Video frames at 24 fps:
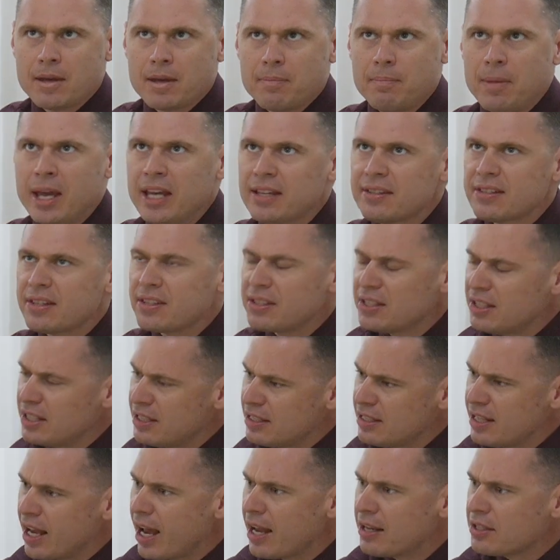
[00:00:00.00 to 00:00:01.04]

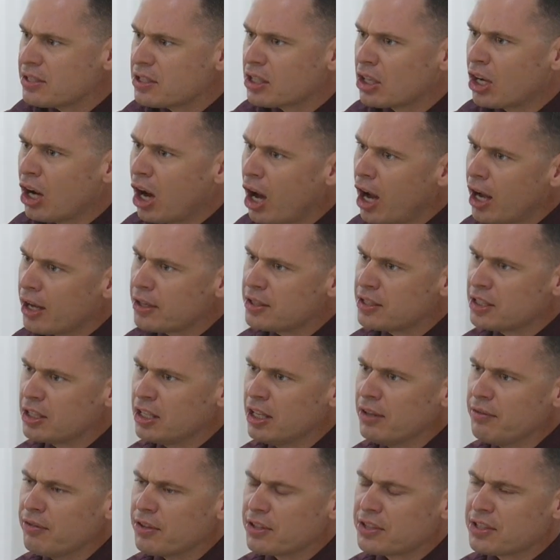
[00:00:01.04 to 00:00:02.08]
in debt to God to
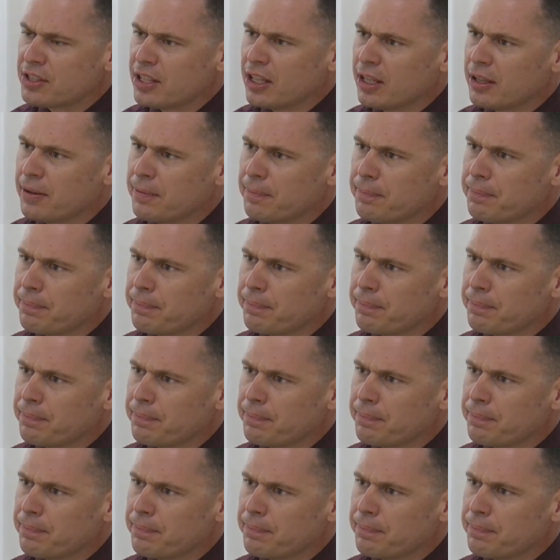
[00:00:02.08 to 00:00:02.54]
give us it.